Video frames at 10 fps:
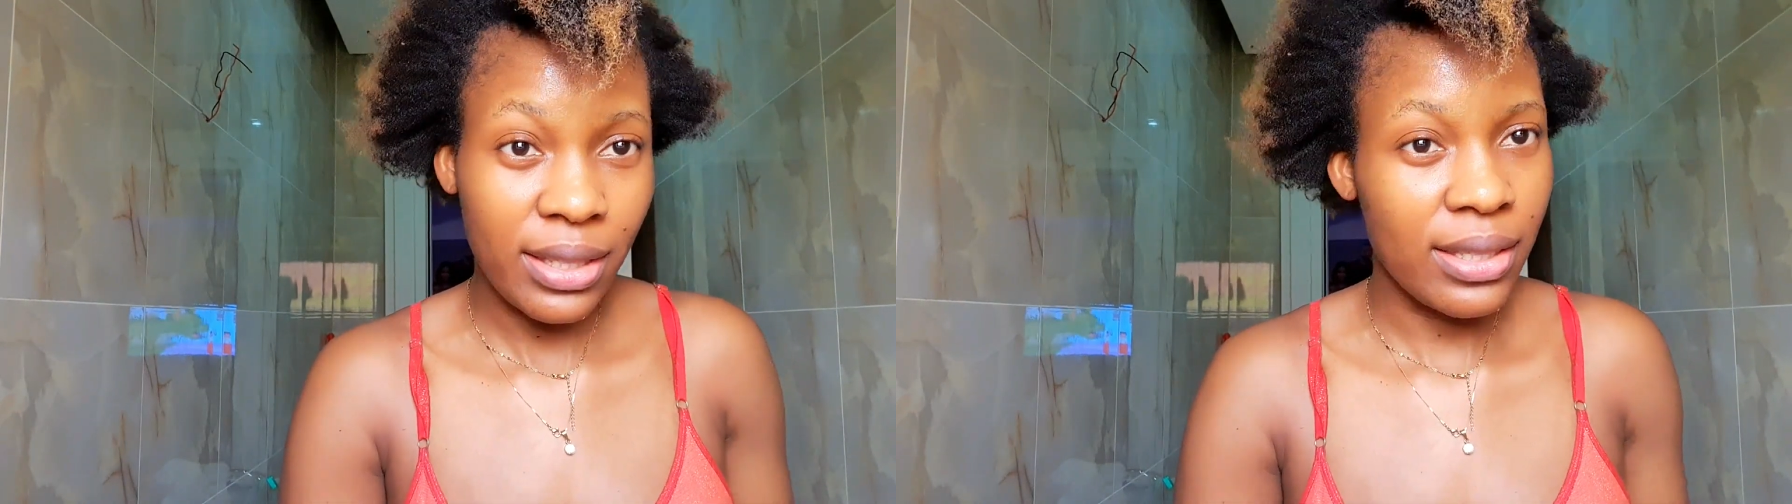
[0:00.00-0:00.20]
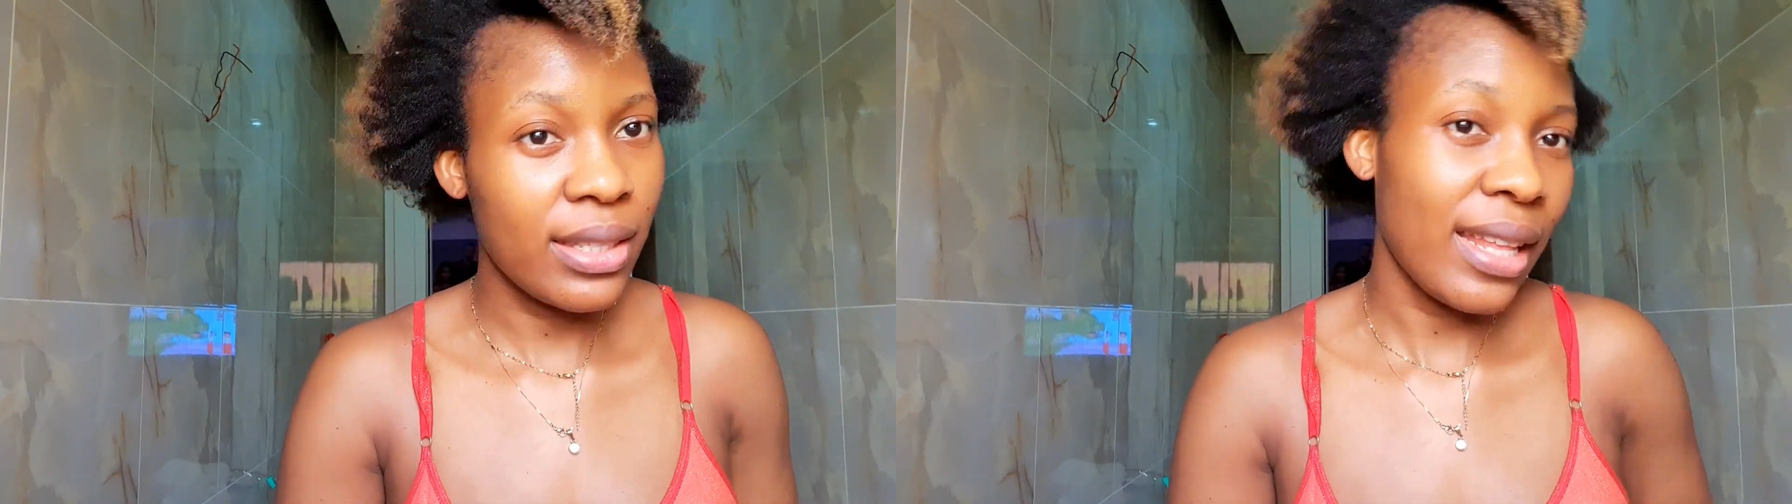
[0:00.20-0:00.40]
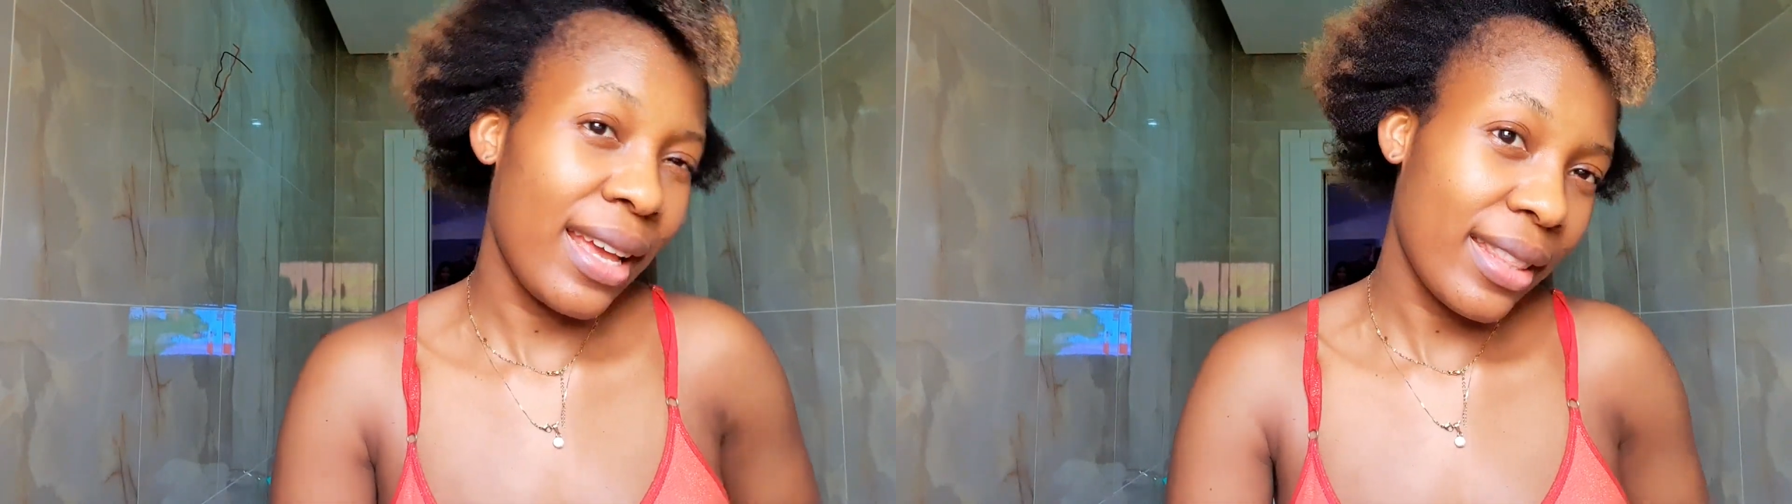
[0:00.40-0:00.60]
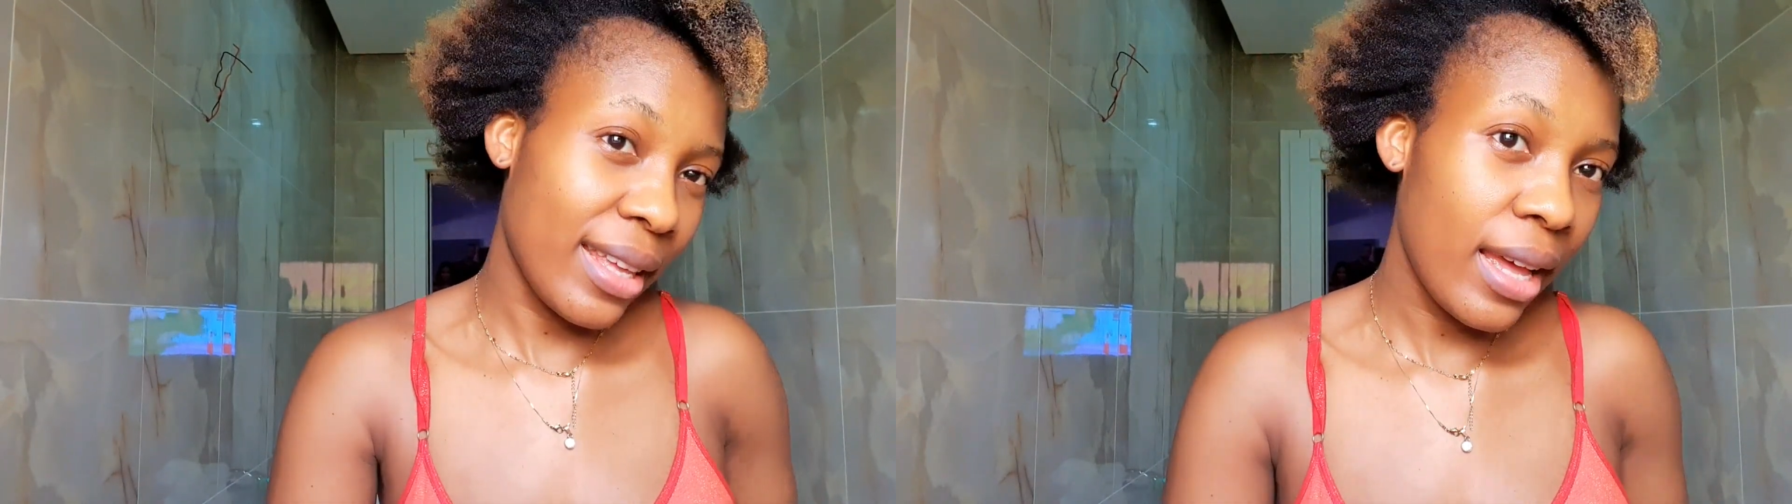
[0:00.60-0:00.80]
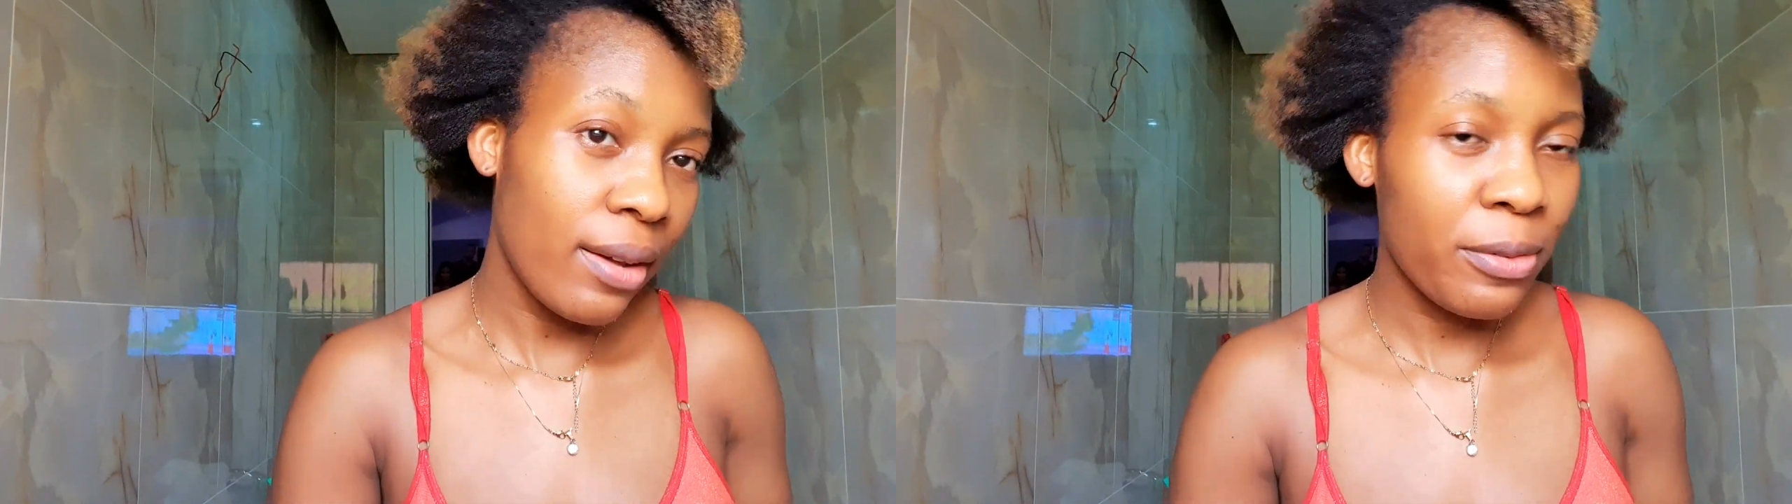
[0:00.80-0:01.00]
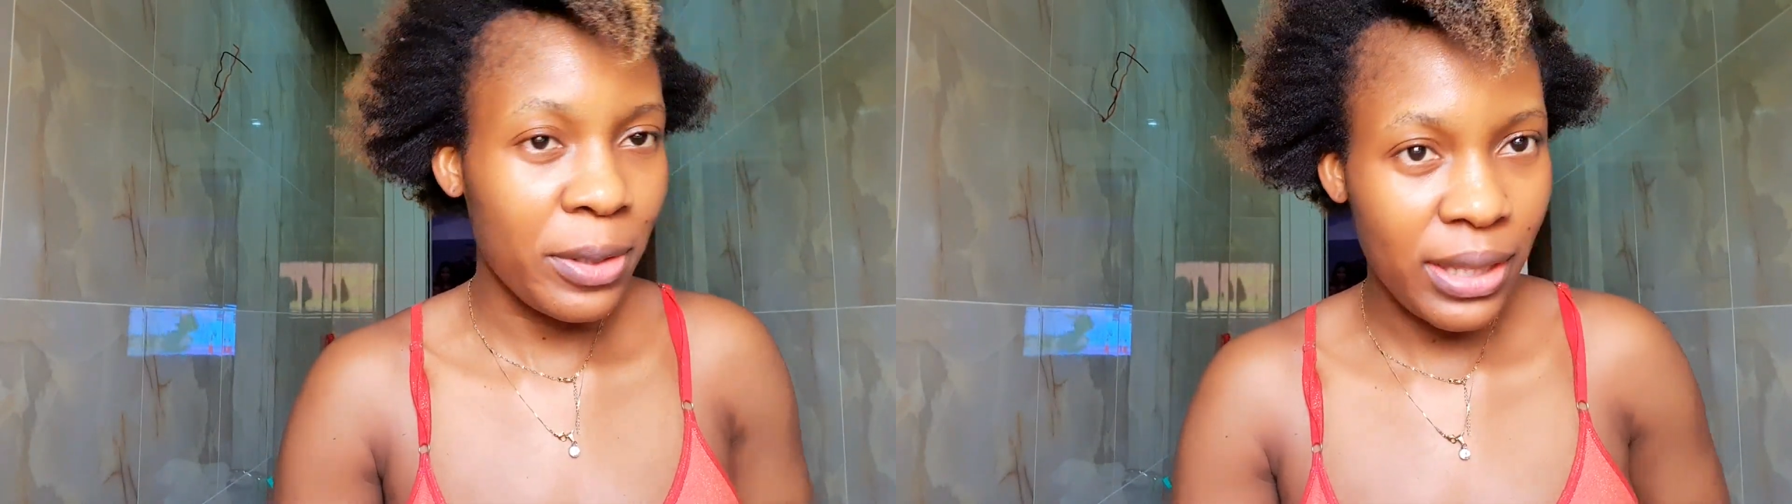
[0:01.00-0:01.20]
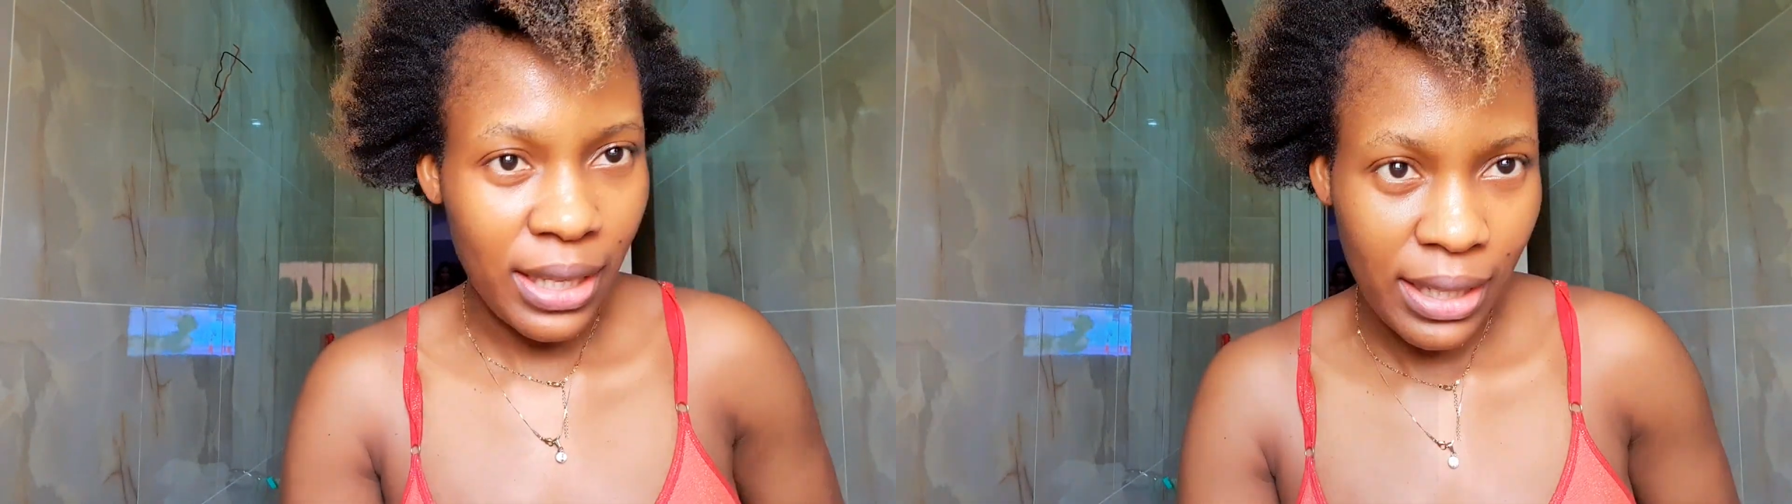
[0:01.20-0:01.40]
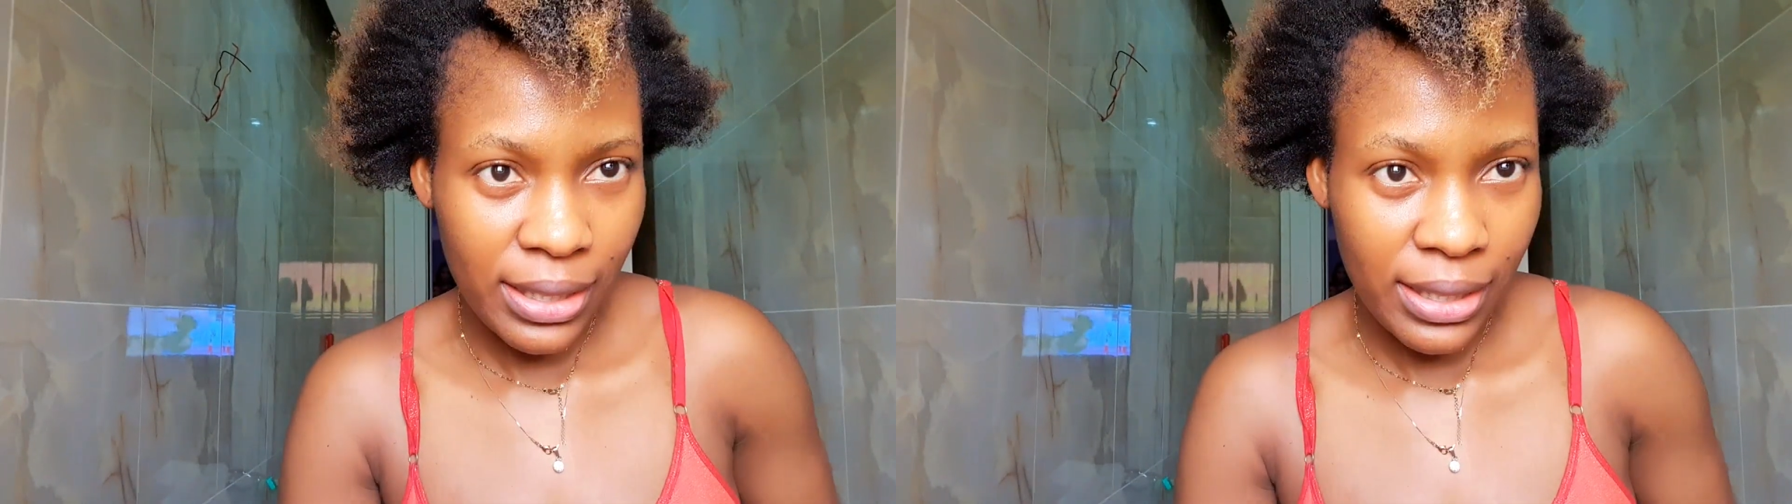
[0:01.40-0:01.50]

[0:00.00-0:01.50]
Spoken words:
Is it 9.5 or 10